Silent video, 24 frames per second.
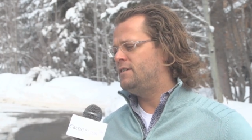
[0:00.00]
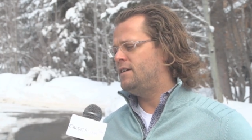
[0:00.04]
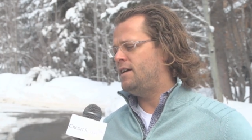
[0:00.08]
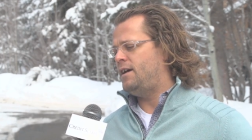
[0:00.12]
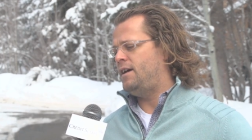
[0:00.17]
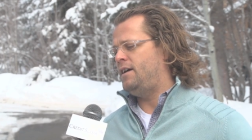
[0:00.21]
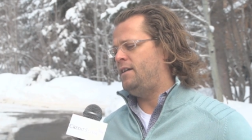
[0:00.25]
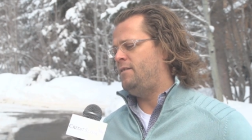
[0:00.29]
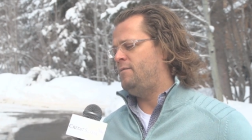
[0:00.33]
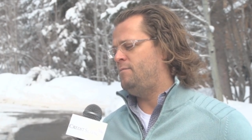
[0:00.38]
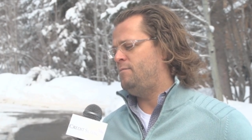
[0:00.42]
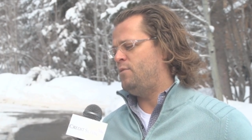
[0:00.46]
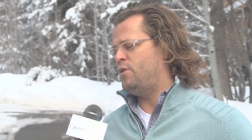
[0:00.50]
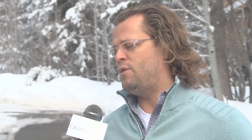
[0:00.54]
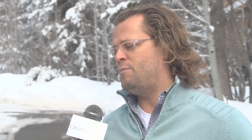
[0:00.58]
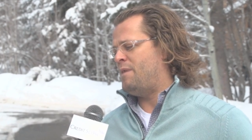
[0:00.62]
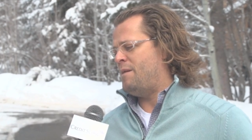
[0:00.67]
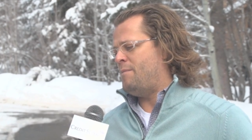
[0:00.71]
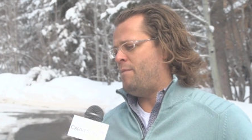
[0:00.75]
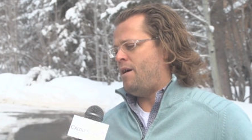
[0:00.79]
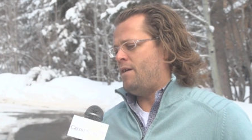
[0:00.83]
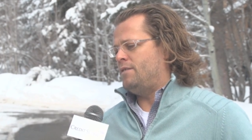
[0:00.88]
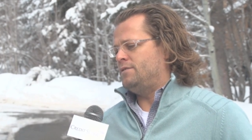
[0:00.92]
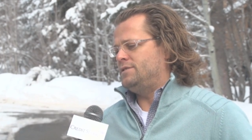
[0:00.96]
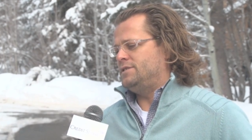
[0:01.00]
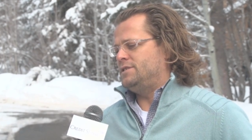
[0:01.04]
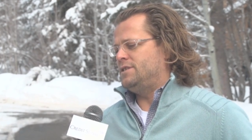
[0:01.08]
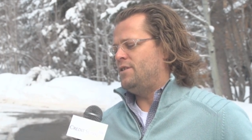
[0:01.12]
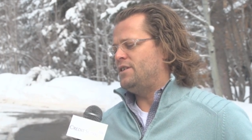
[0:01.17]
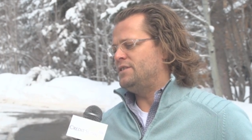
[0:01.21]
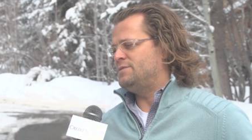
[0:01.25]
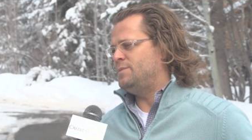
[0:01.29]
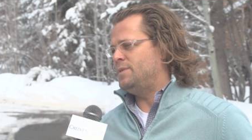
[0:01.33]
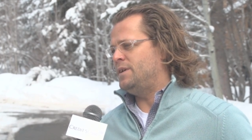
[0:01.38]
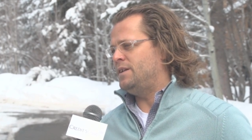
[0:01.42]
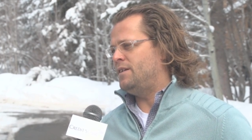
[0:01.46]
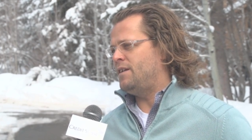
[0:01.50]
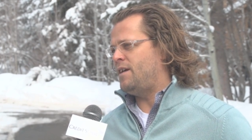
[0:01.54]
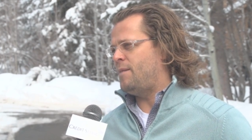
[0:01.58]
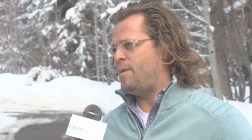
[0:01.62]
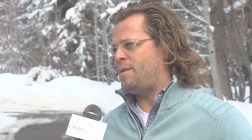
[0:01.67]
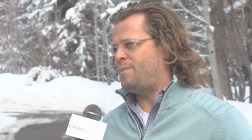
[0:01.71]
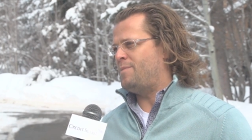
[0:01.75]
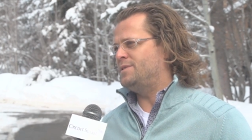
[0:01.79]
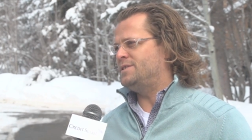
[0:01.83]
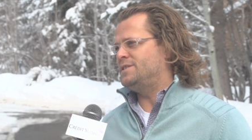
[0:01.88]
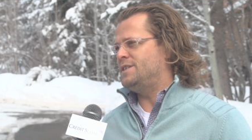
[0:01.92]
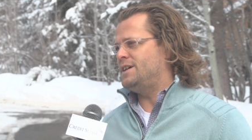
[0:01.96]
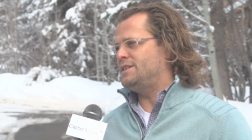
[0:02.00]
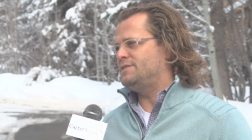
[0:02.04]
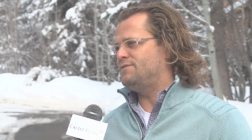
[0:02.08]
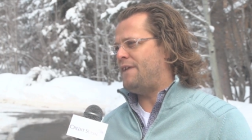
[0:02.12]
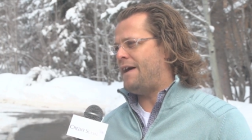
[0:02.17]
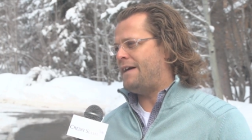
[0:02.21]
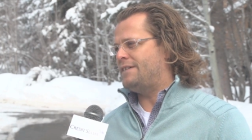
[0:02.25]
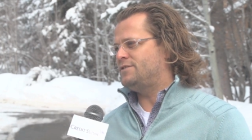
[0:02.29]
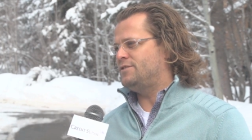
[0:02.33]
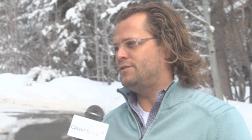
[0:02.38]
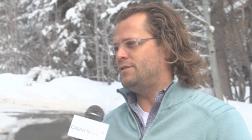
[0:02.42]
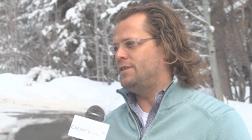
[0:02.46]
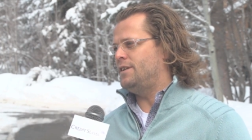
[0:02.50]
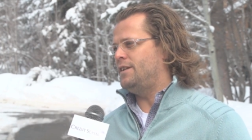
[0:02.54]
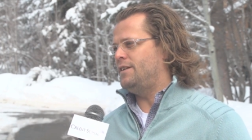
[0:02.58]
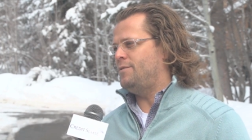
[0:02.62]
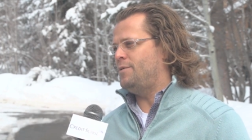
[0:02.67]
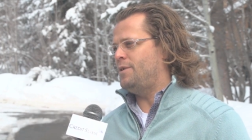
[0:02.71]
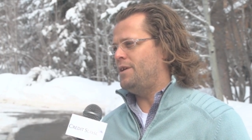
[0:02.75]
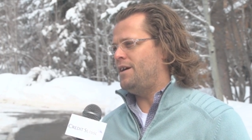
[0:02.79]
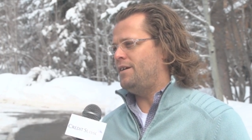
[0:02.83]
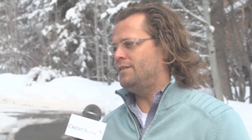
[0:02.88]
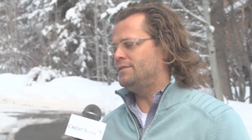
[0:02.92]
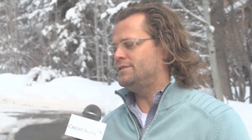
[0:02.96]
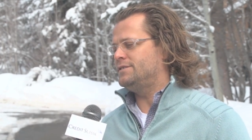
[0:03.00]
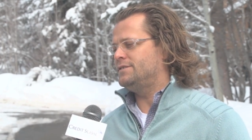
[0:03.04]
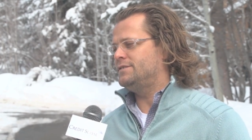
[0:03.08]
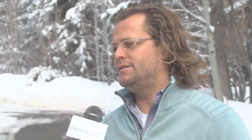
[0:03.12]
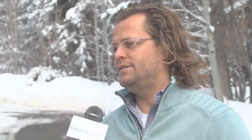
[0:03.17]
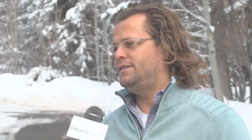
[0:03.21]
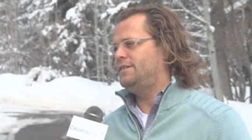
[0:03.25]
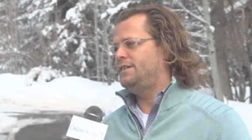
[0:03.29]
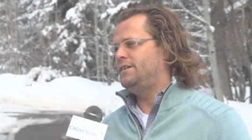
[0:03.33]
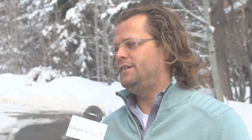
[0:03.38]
And one of my models has always been, I make mistakes faster than anyone else.